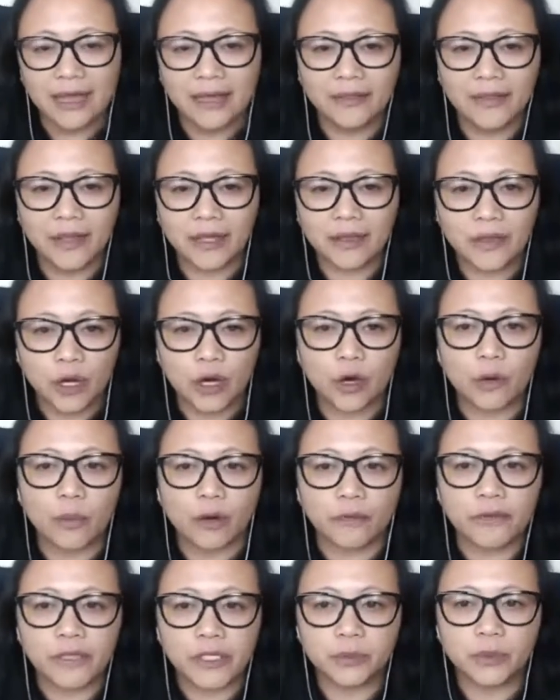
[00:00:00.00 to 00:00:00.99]
The Home
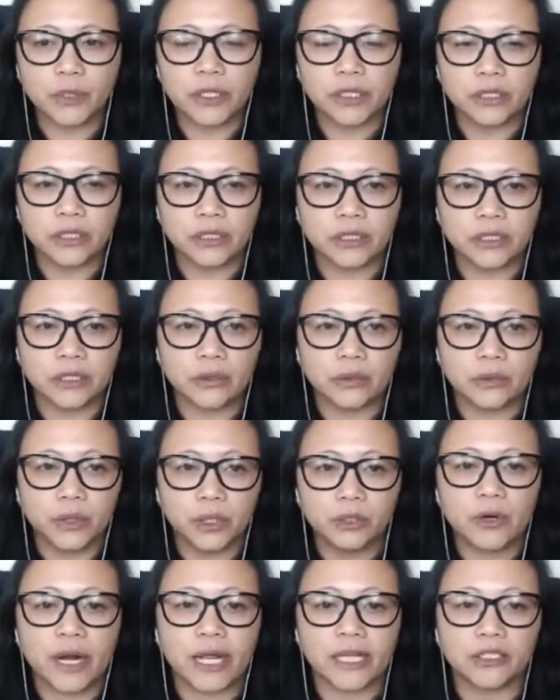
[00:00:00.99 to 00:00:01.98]
Office would
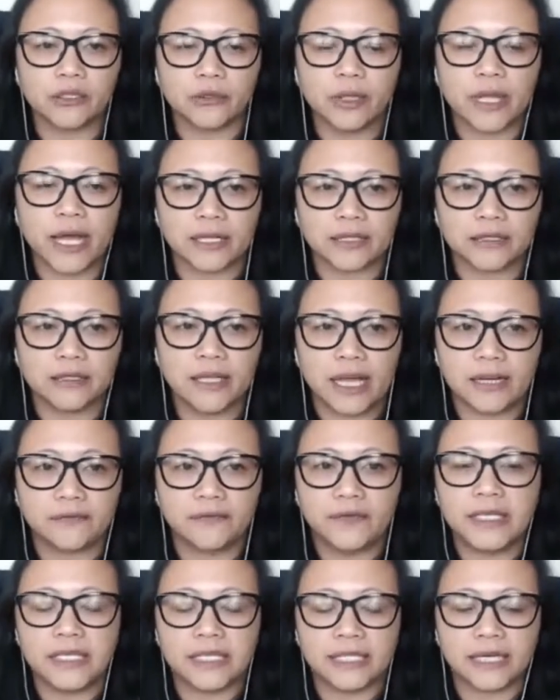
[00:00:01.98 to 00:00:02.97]
grant you that
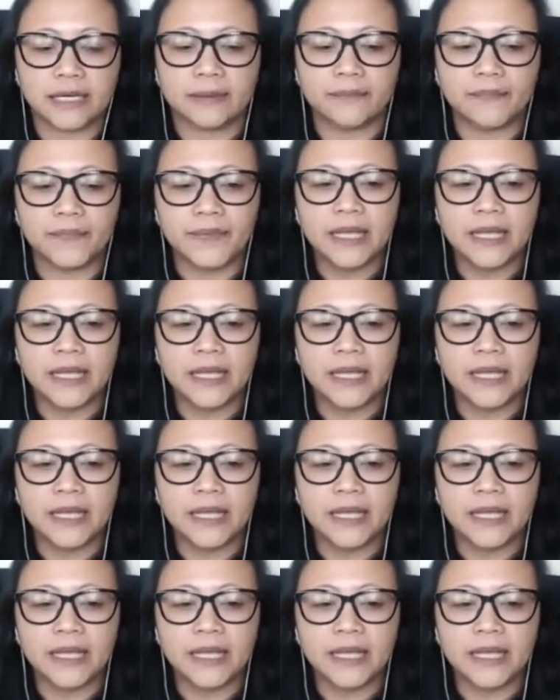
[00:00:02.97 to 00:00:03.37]
visa.